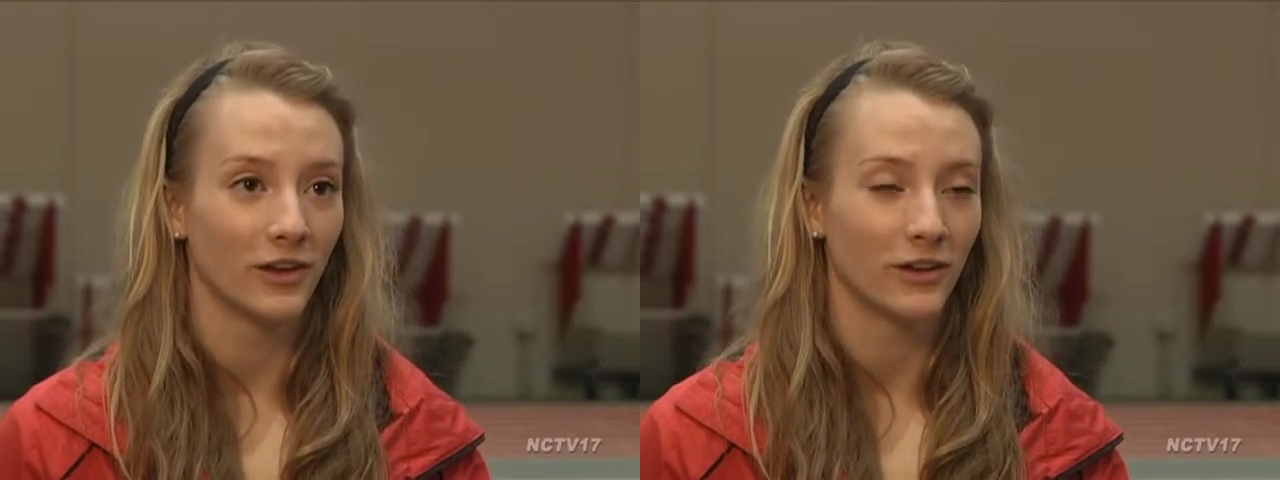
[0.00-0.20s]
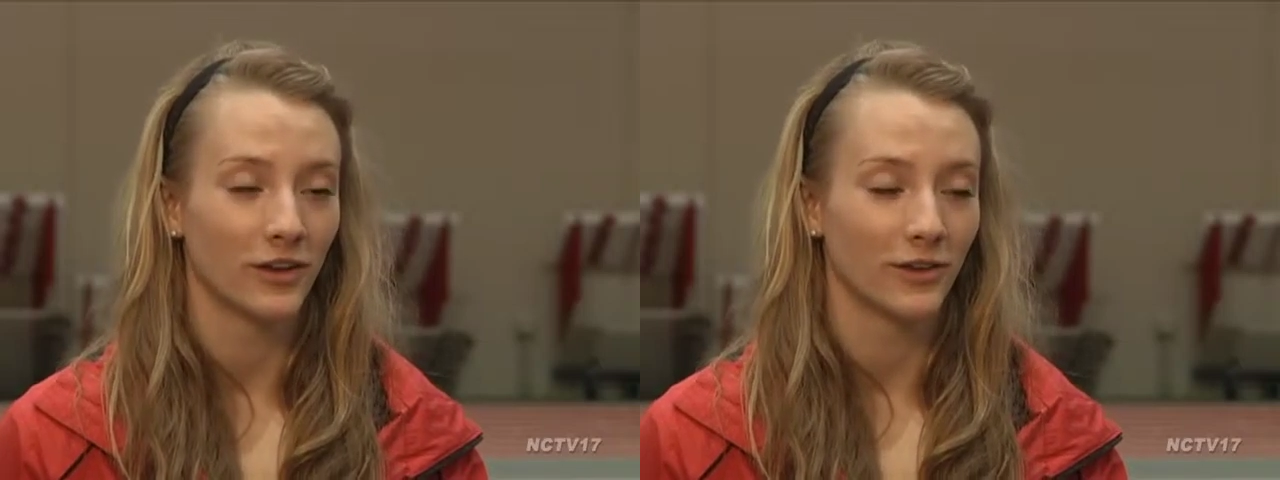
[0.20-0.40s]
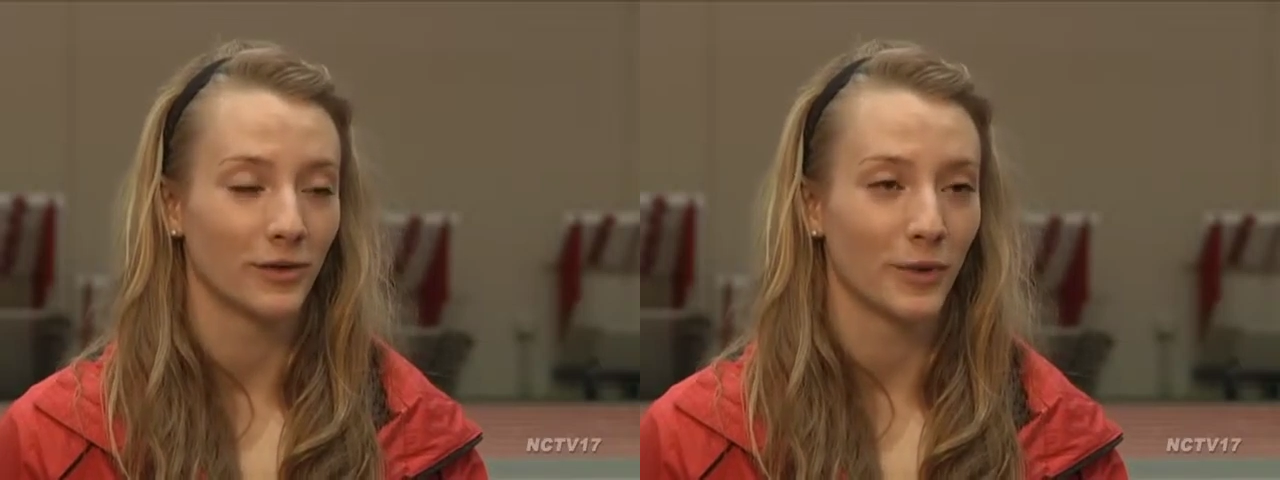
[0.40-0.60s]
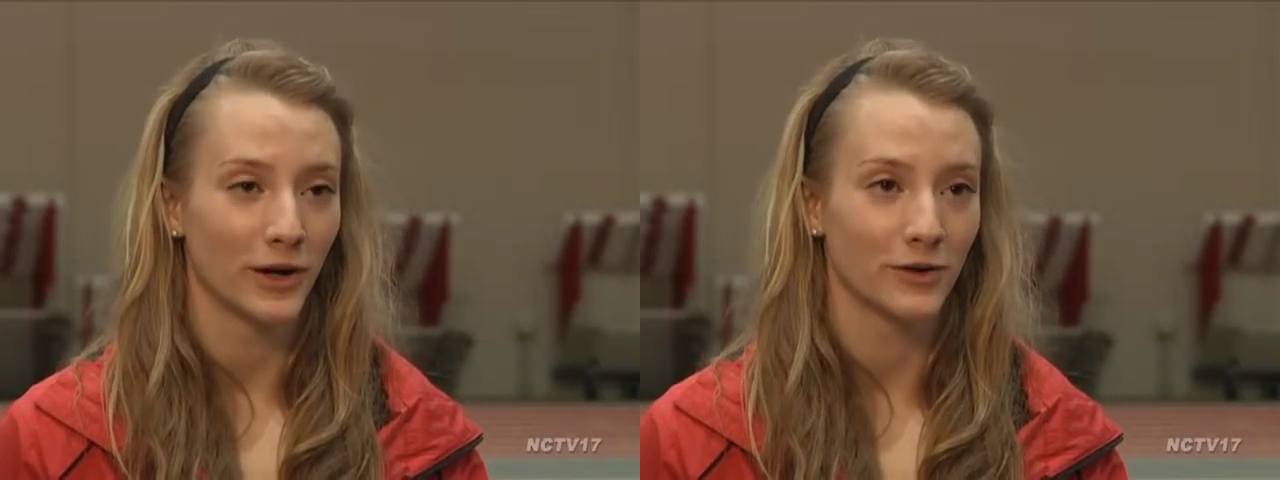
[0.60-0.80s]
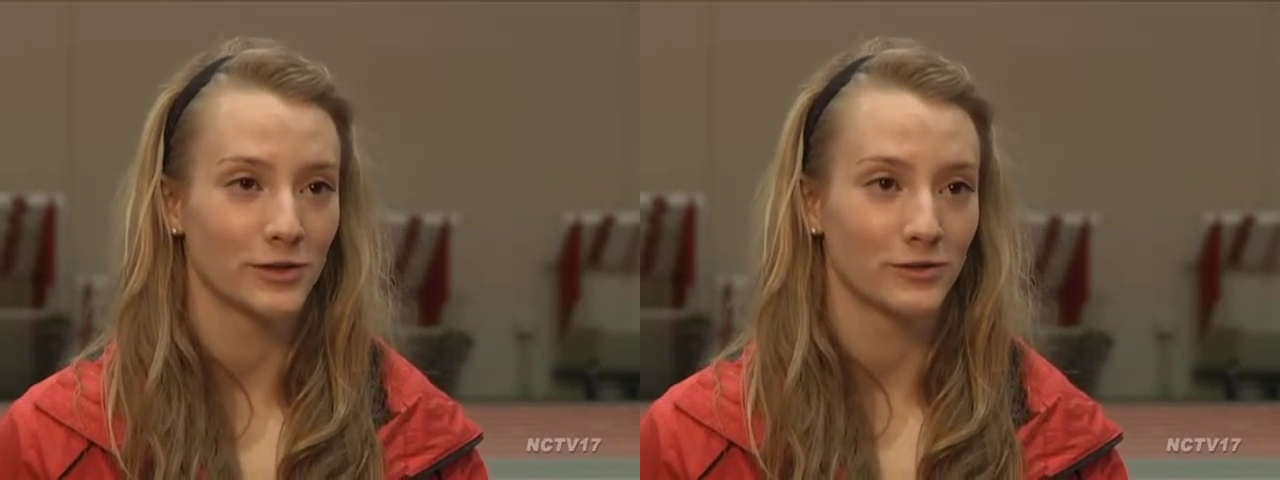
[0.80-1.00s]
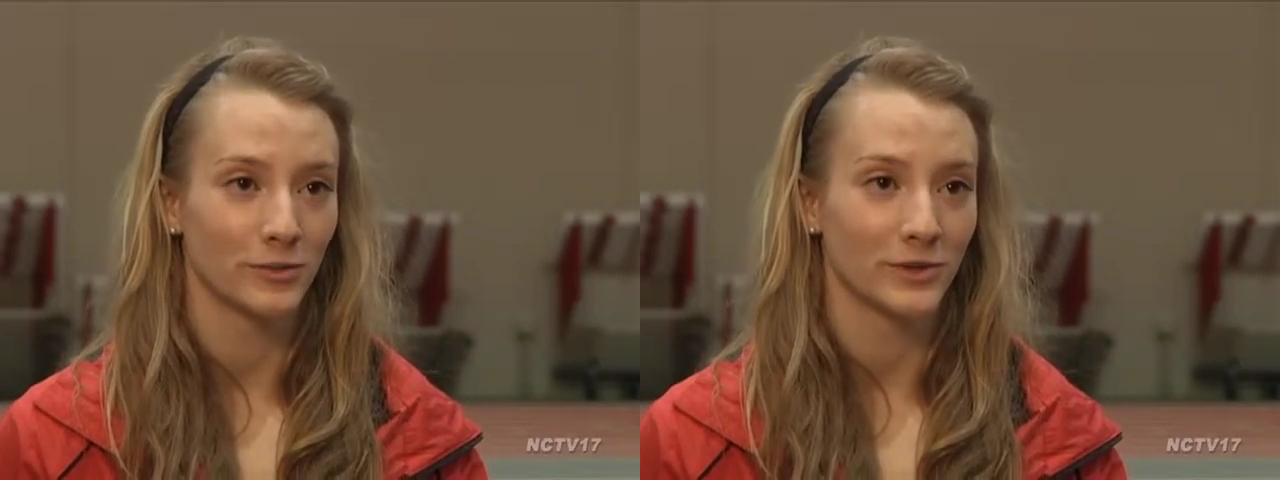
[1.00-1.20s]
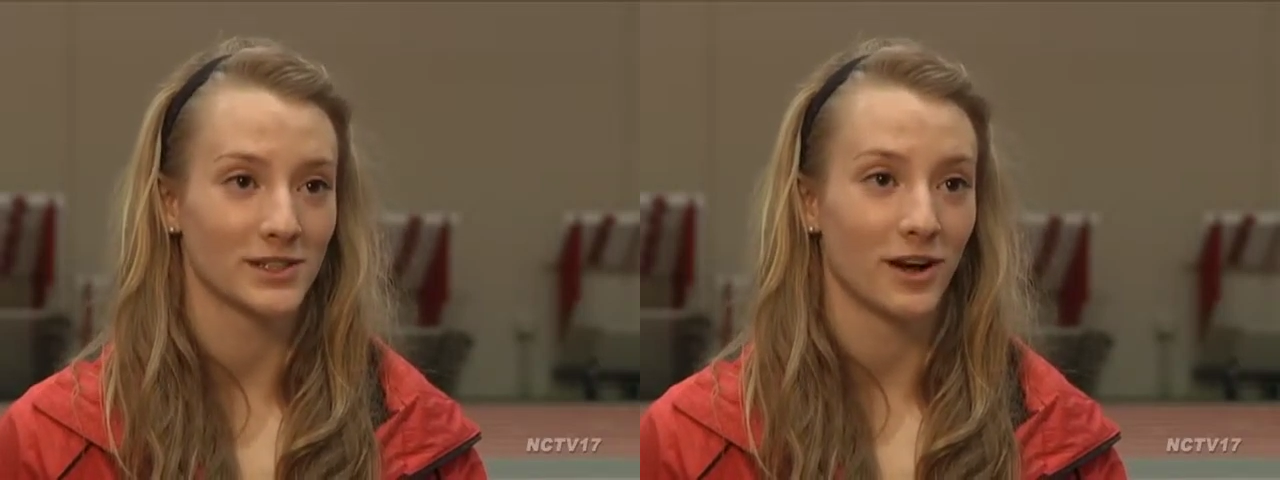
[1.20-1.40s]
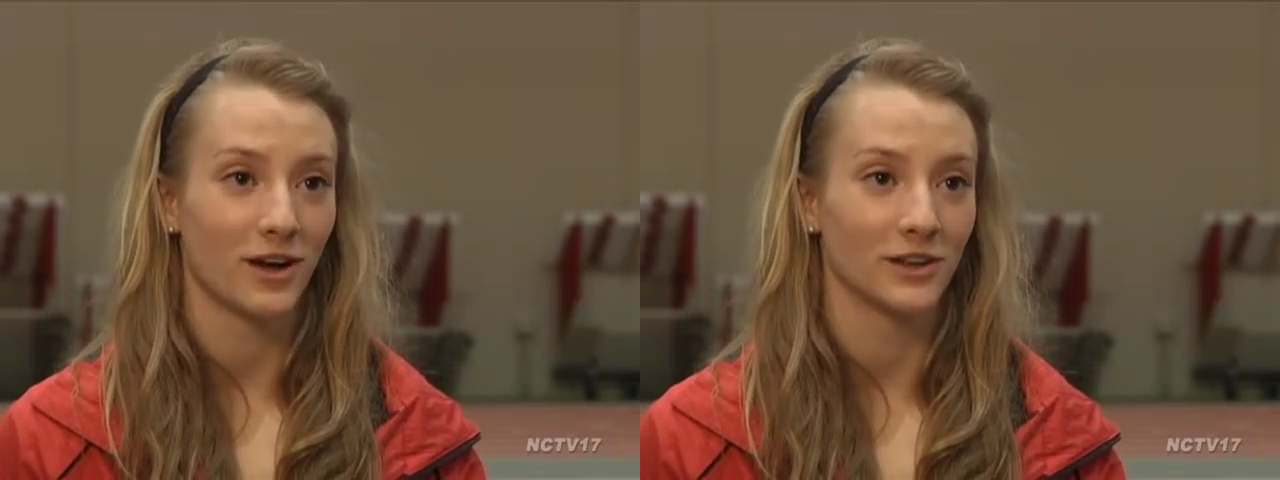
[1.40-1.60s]
the other competitors from
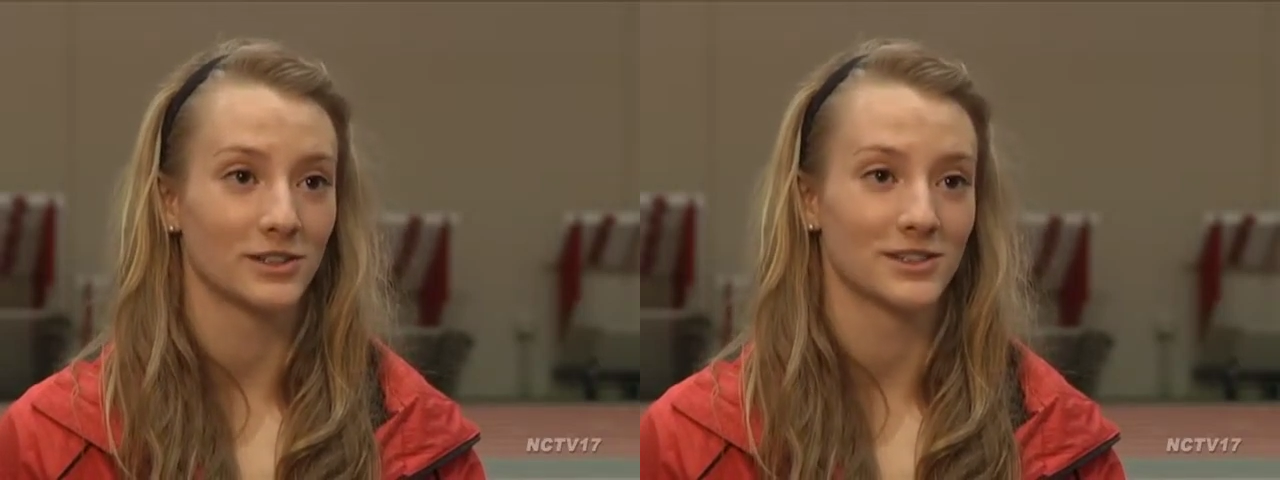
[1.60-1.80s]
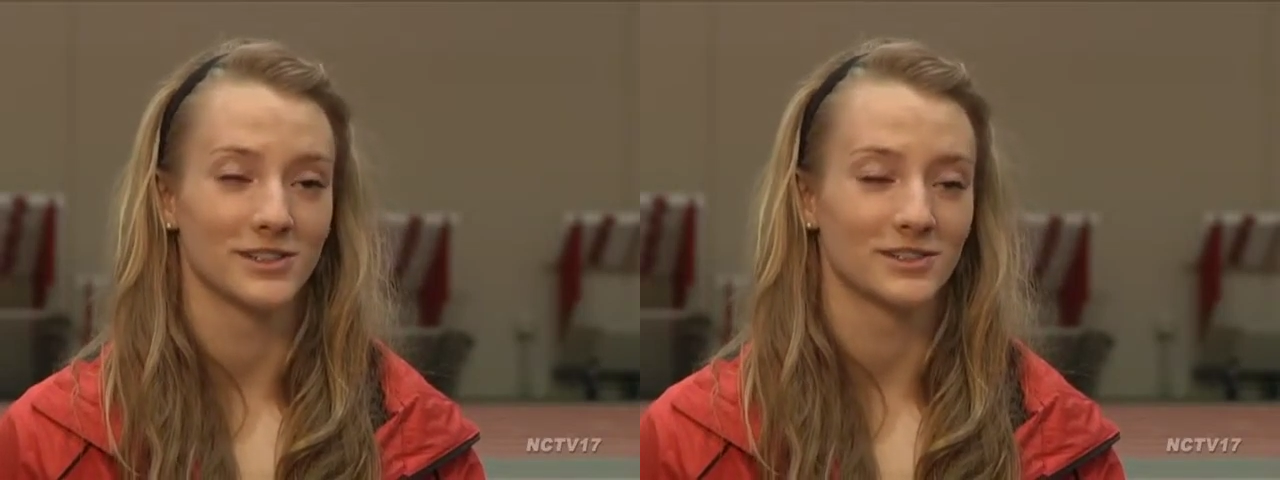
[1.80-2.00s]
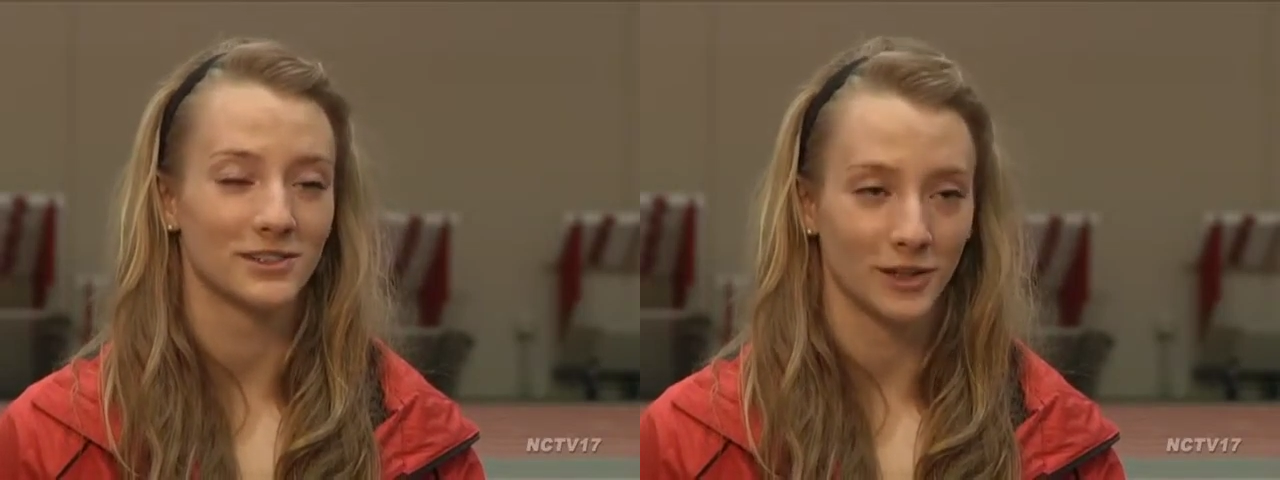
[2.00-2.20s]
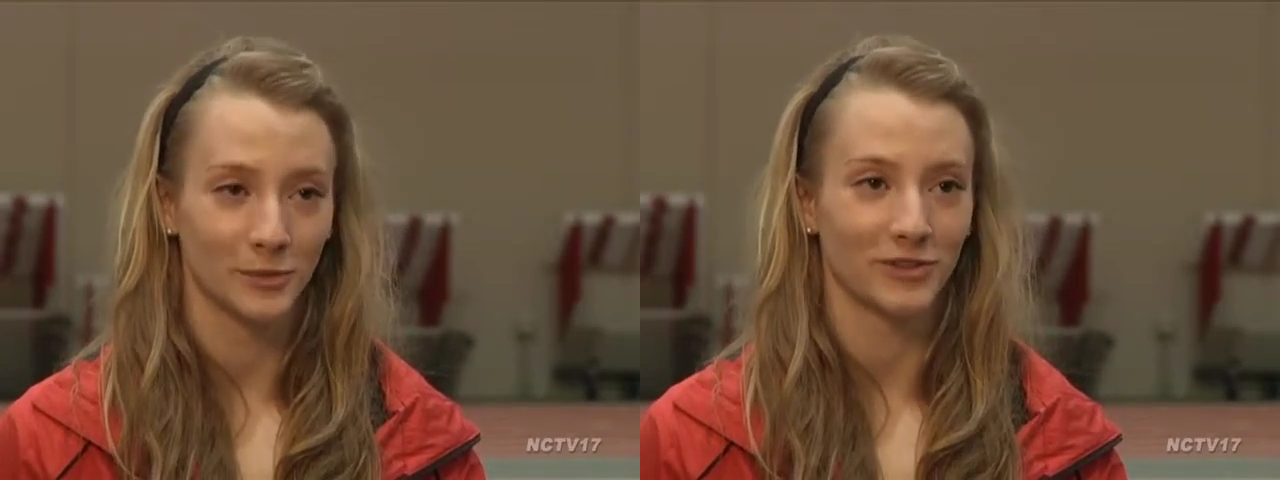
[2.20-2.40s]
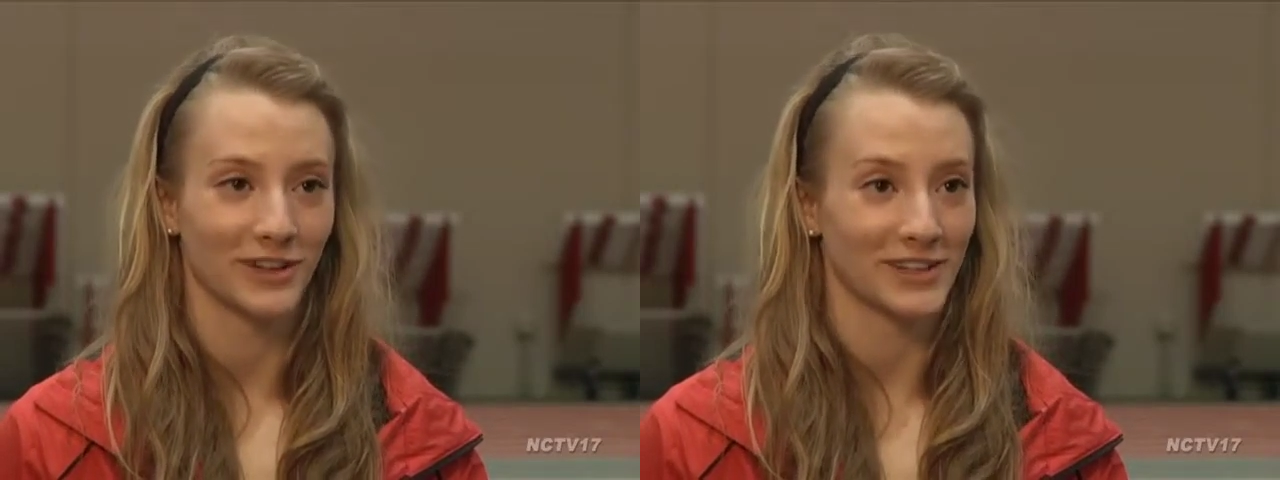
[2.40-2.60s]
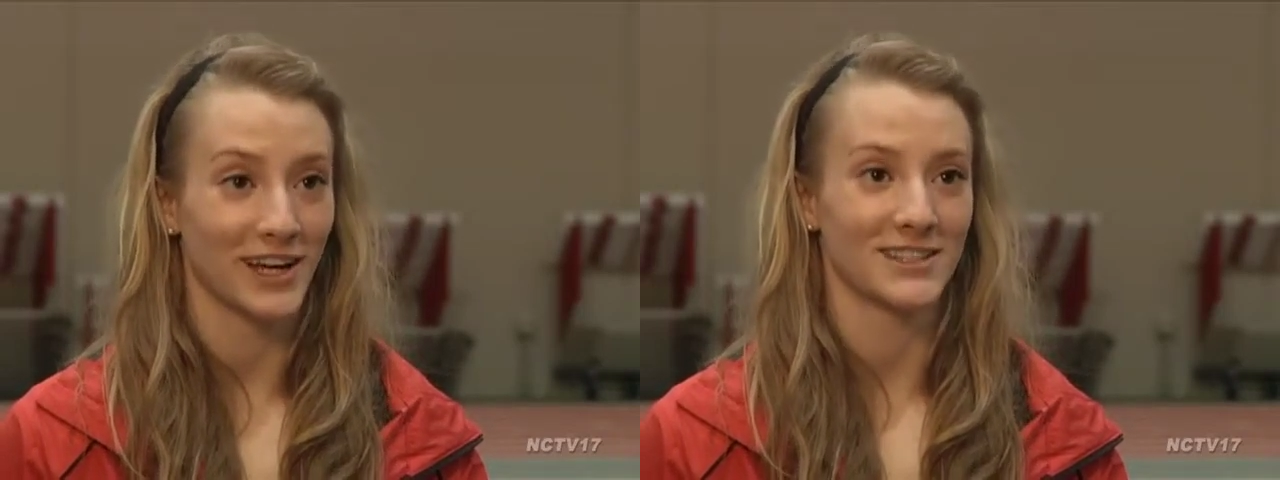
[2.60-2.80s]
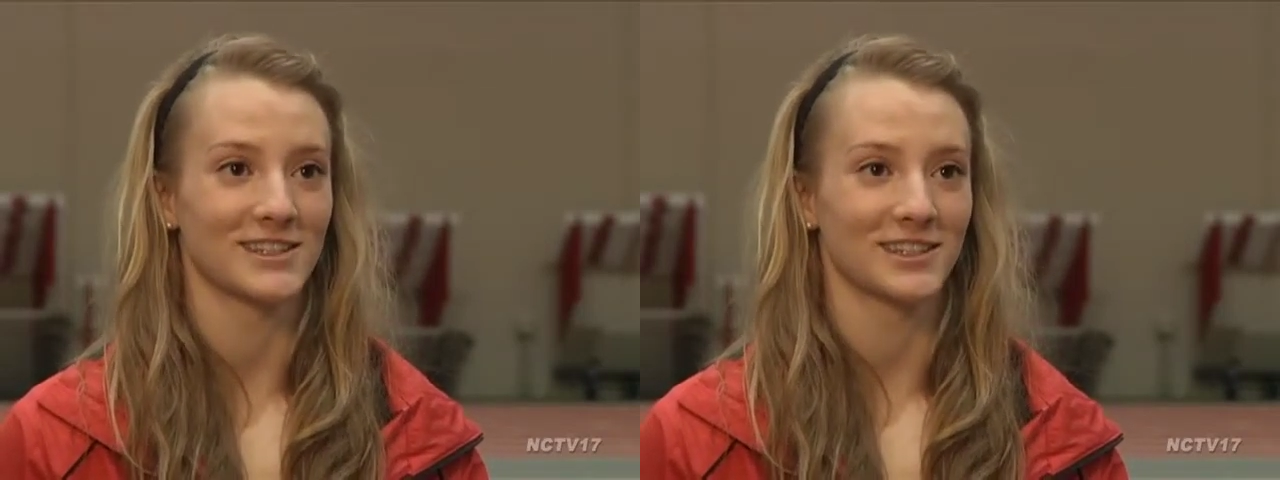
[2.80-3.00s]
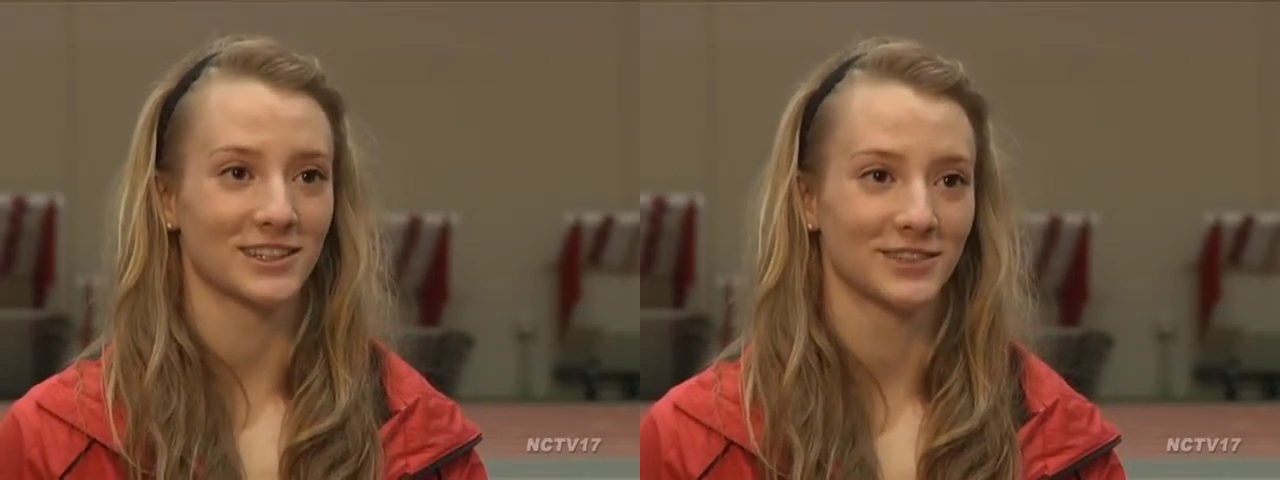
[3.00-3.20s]
this college is going to be
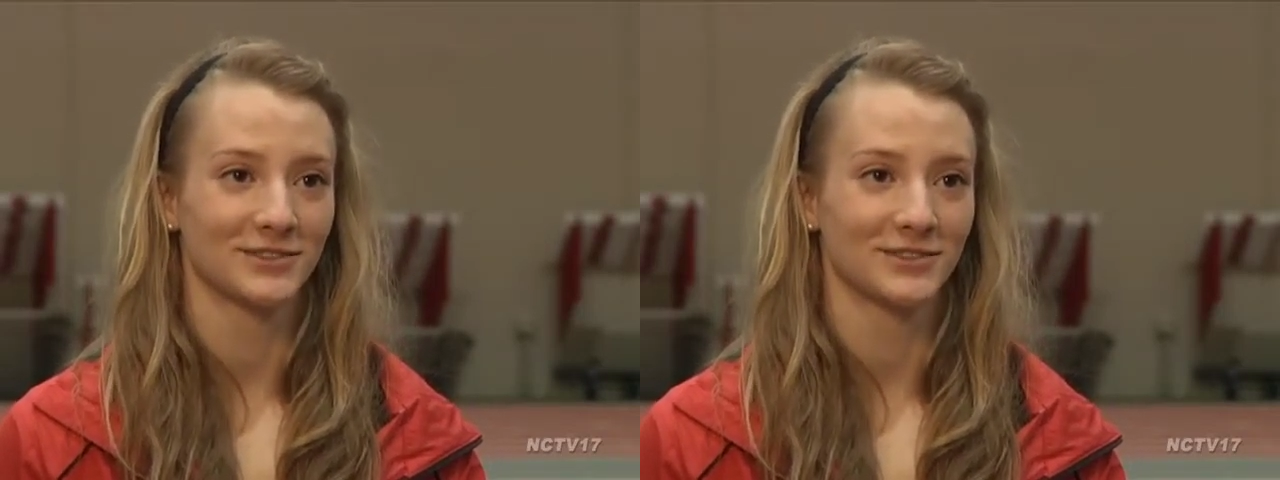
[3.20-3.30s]
fantastic.